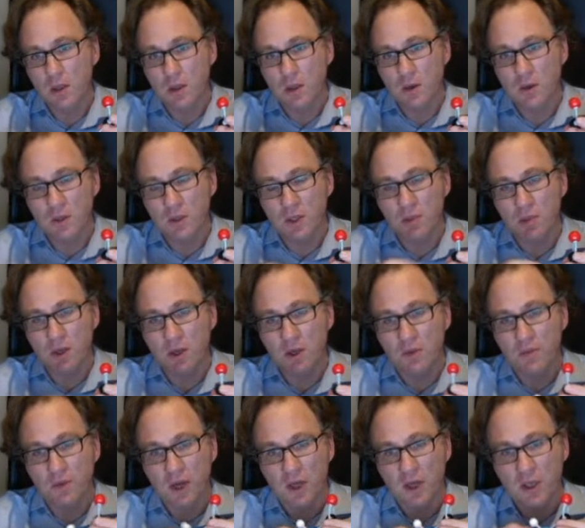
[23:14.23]
or some kind of
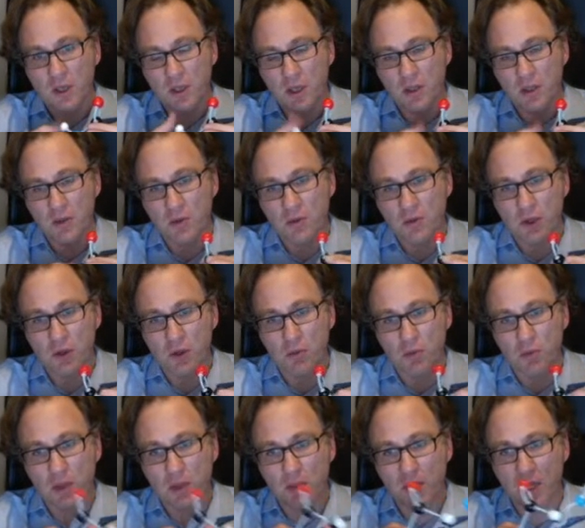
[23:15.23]
function that you try to
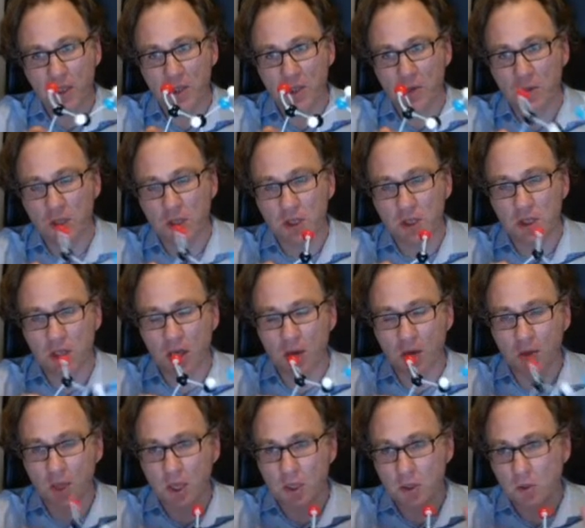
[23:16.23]
minimize. So this is how
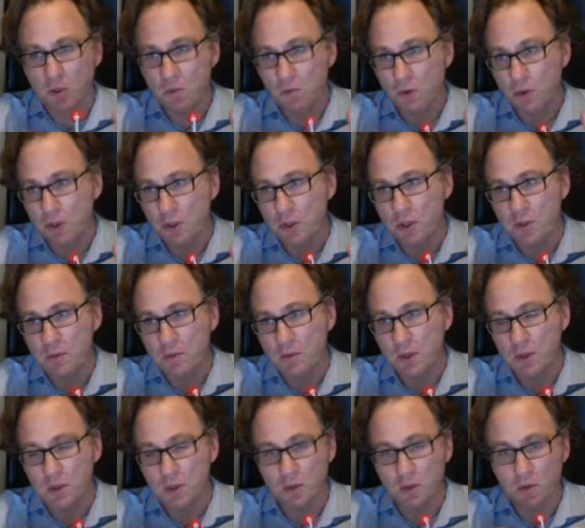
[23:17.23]
nature works,
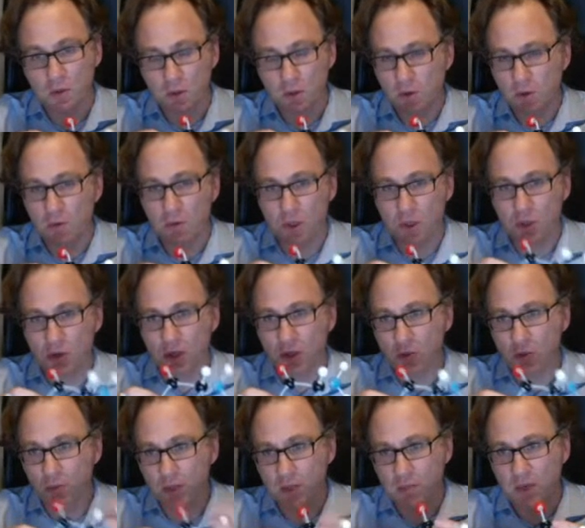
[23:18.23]
right? So it always tries to
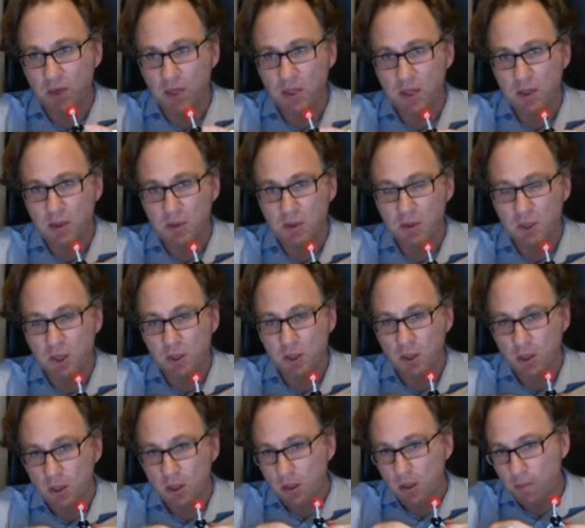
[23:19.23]
minimize energy.
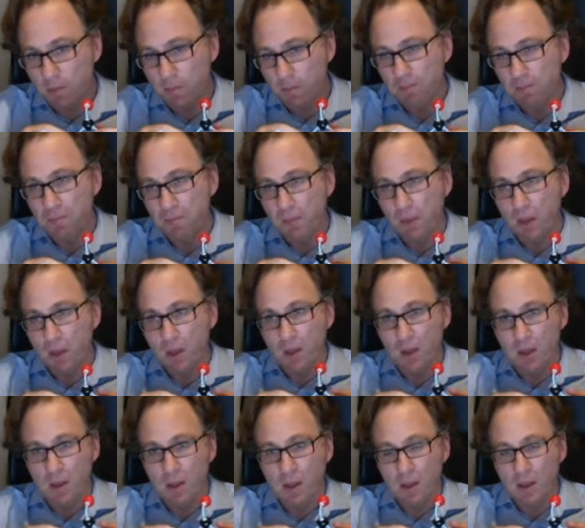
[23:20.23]

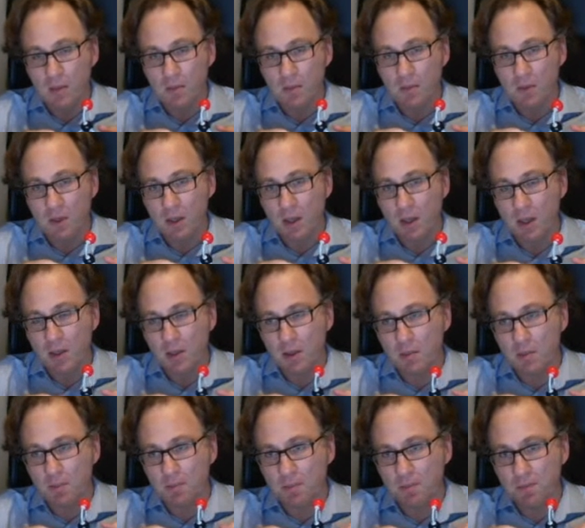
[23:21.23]
And
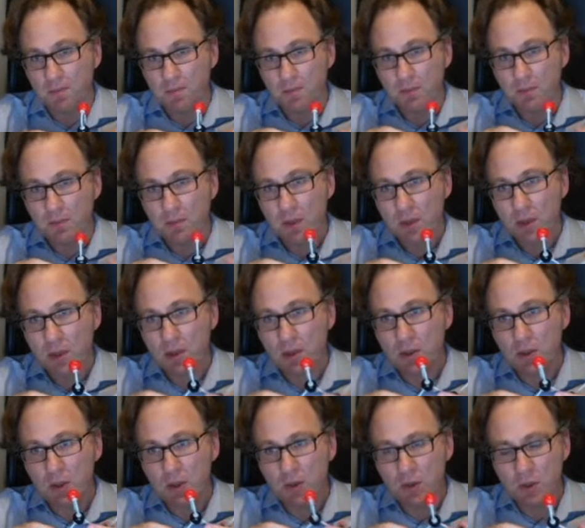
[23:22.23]

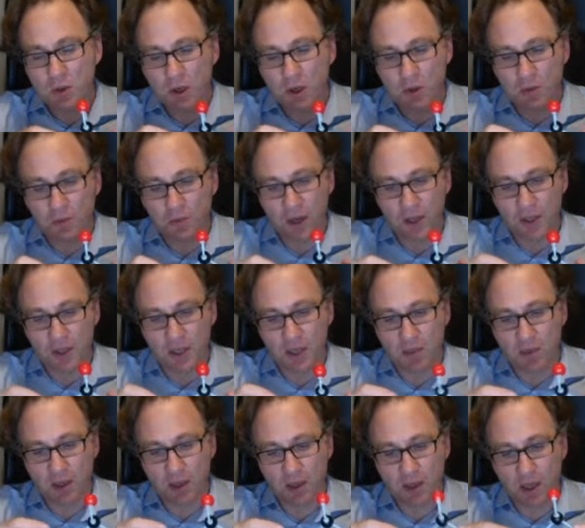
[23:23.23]
so you try to find
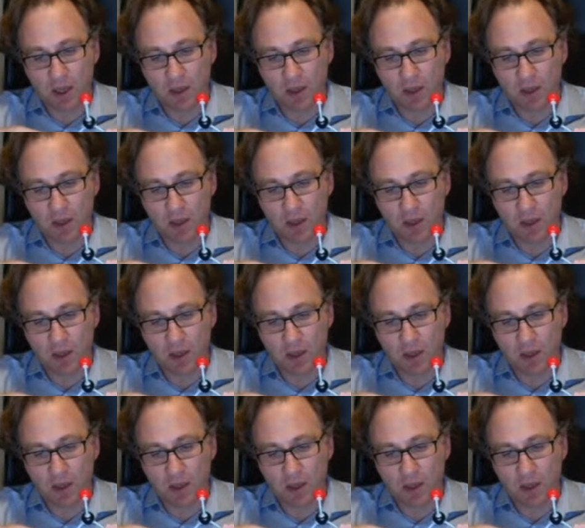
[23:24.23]
something